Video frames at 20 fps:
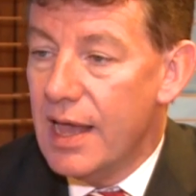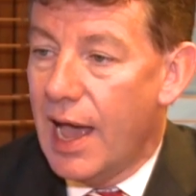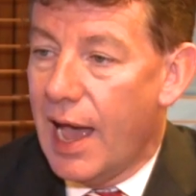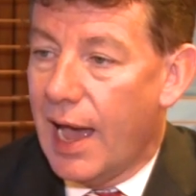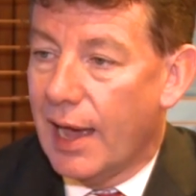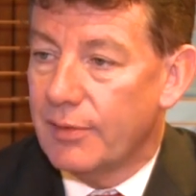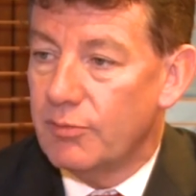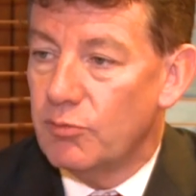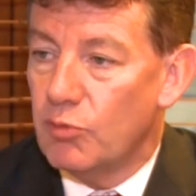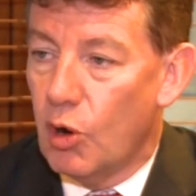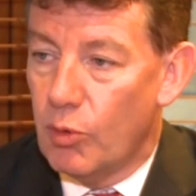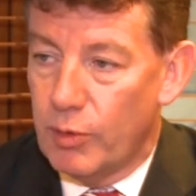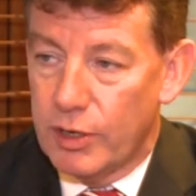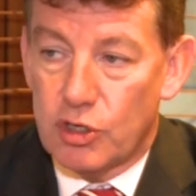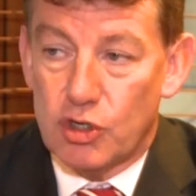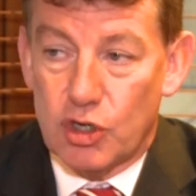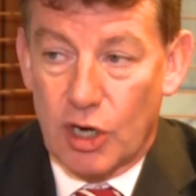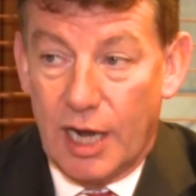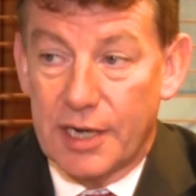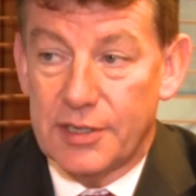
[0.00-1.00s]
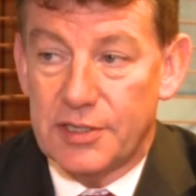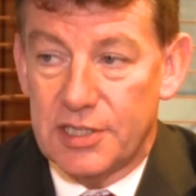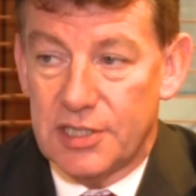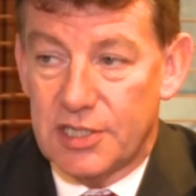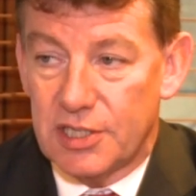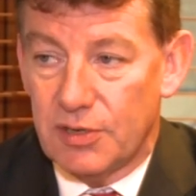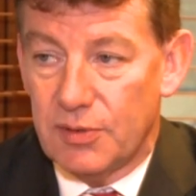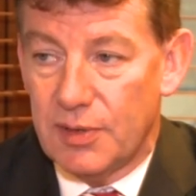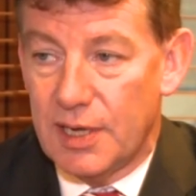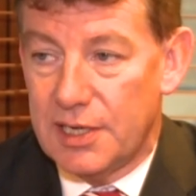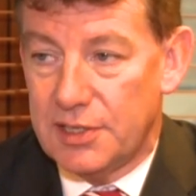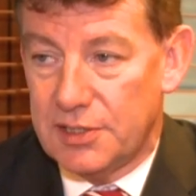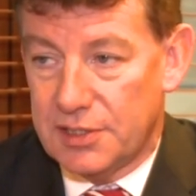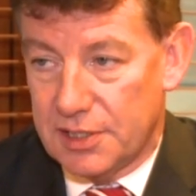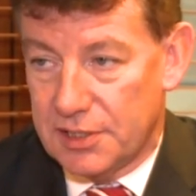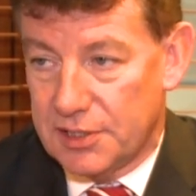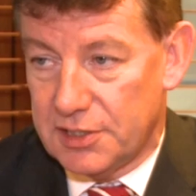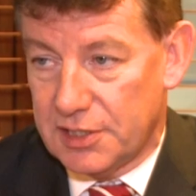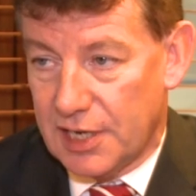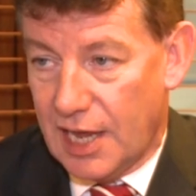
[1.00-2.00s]
And what we're trying to do is
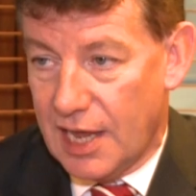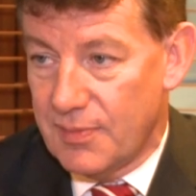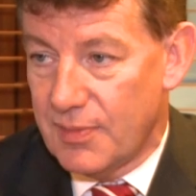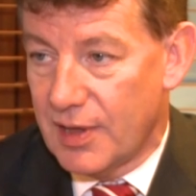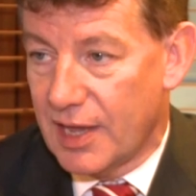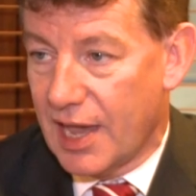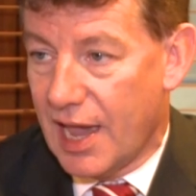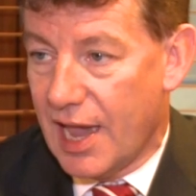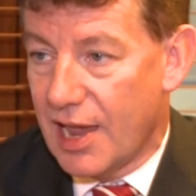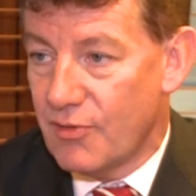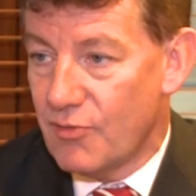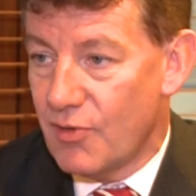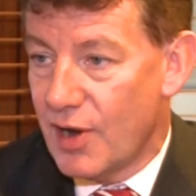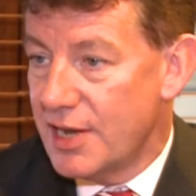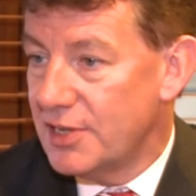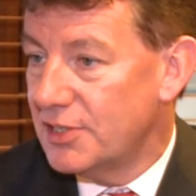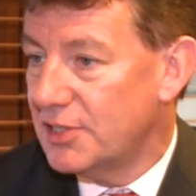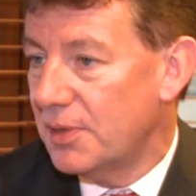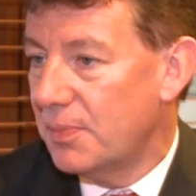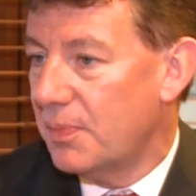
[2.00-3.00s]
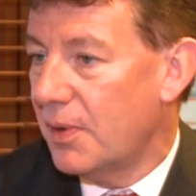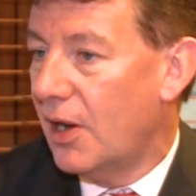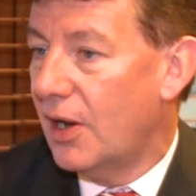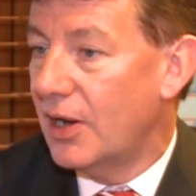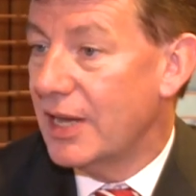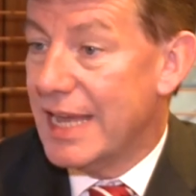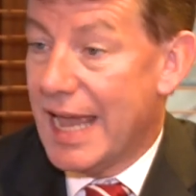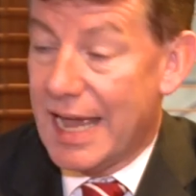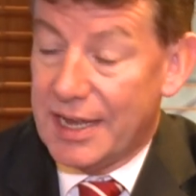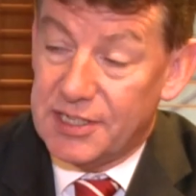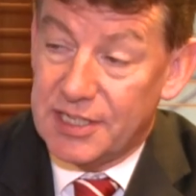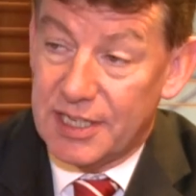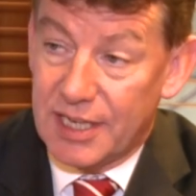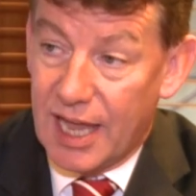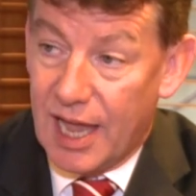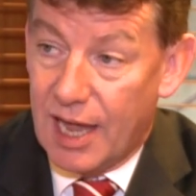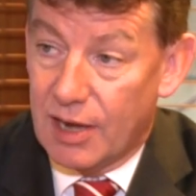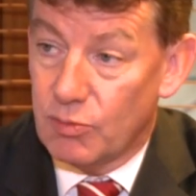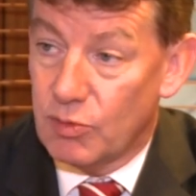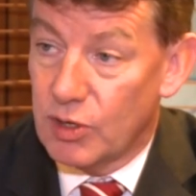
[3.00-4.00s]
the same again, raise the bar yet
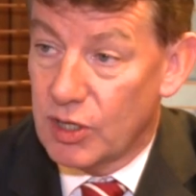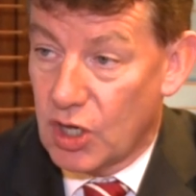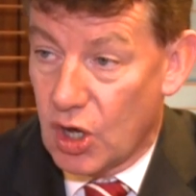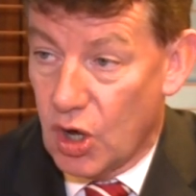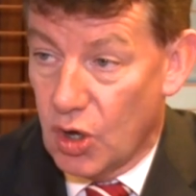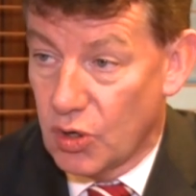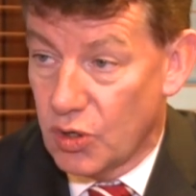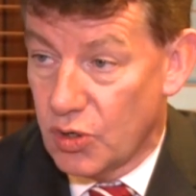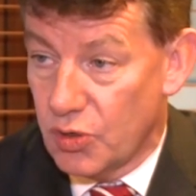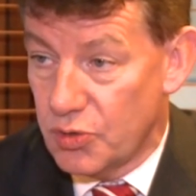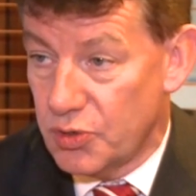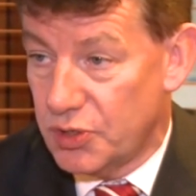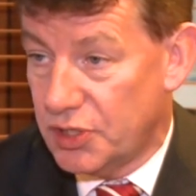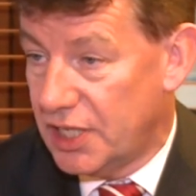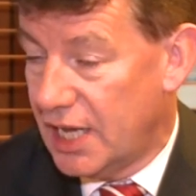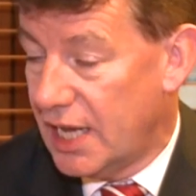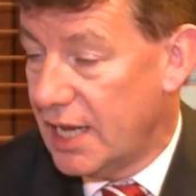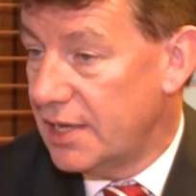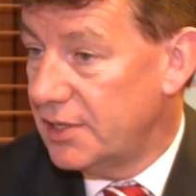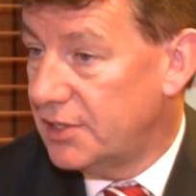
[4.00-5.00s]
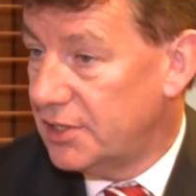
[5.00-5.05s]
again with Concourse D.